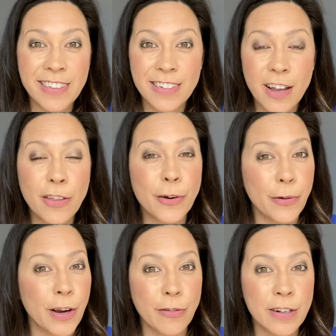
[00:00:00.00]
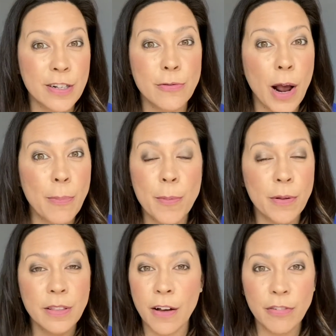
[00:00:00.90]
another great reason why
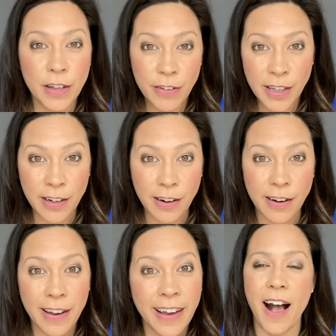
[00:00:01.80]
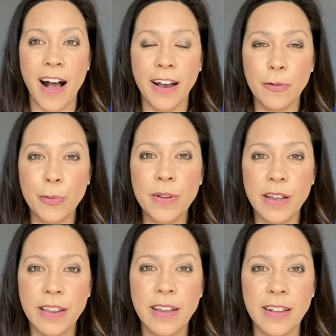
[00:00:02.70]
people love living here. I
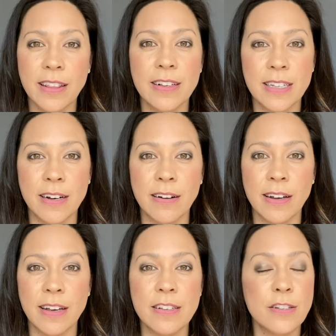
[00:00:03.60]
really think that this area is